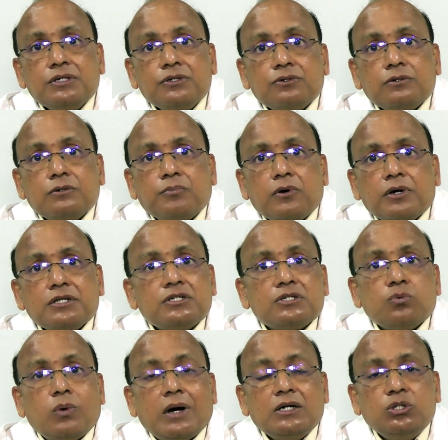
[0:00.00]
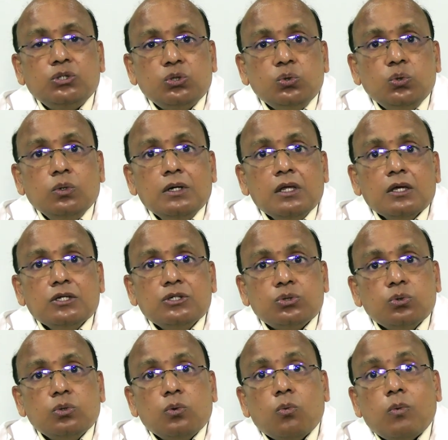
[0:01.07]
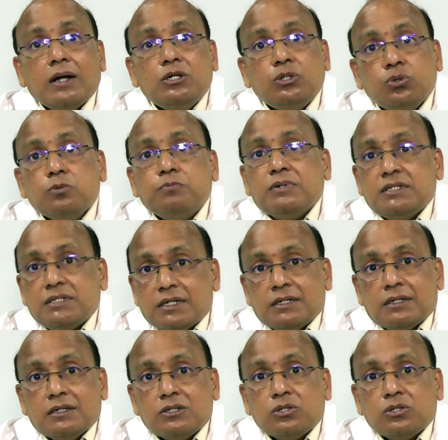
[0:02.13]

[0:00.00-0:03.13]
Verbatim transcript: 0.12 to 1 2 percent.